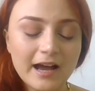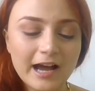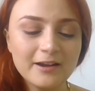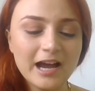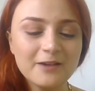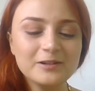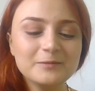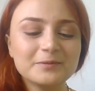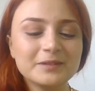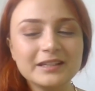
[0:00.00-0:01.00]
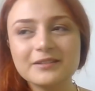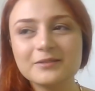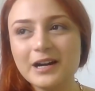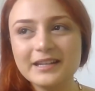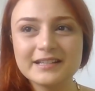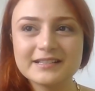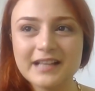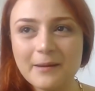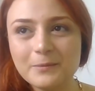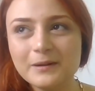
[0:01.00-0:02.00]
uh, I, I, will bring one
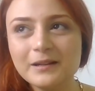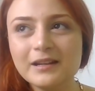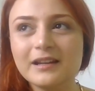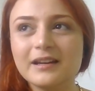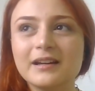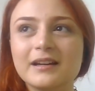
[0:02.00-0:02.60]
example.